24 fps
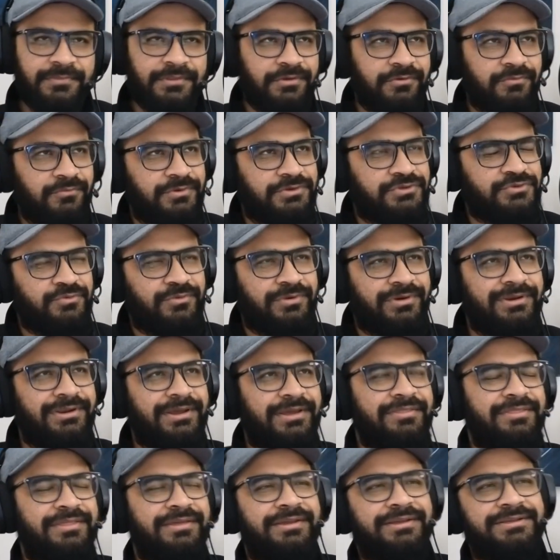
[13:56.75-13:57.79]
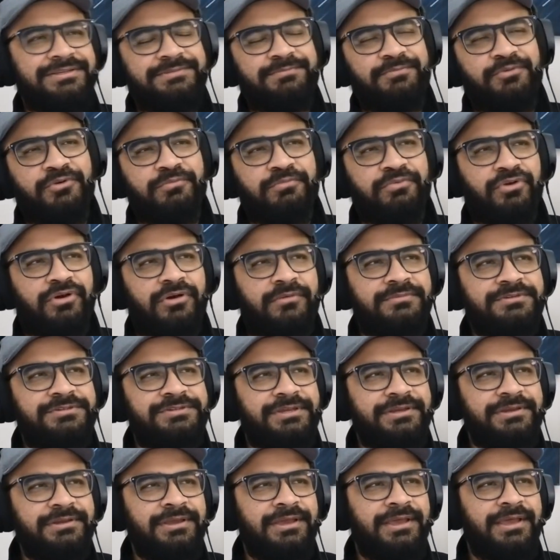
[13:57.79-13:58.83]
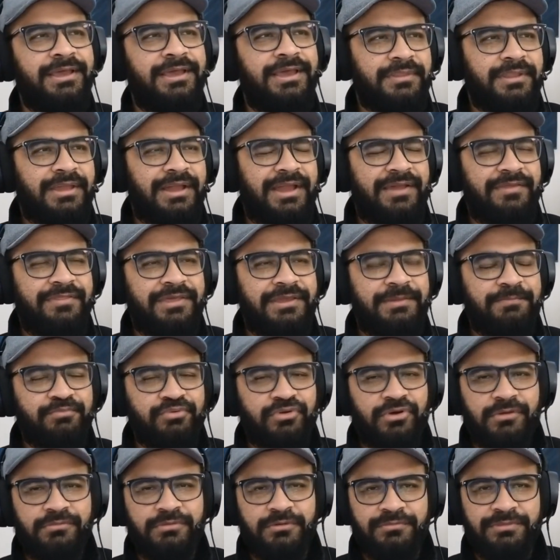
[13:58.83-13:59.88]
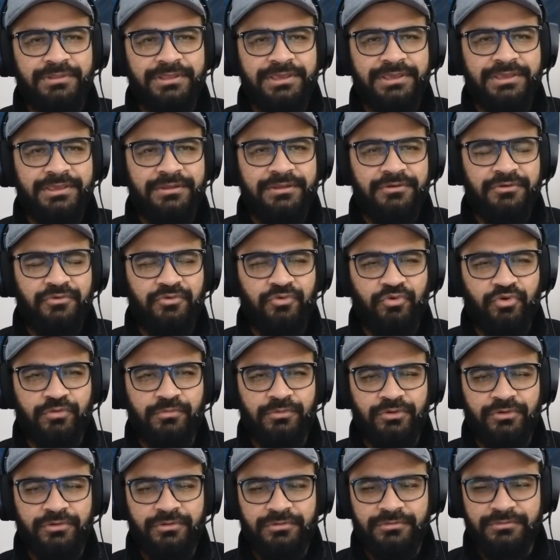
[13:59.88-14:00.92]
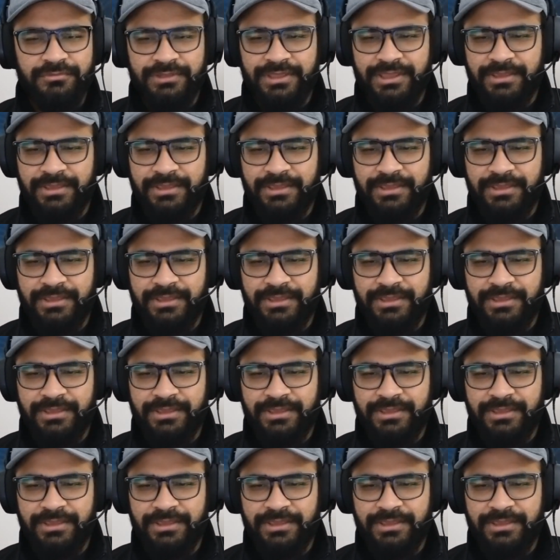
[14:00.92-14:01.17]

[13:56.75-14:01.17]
which one I think is more promising, I think probably normal, like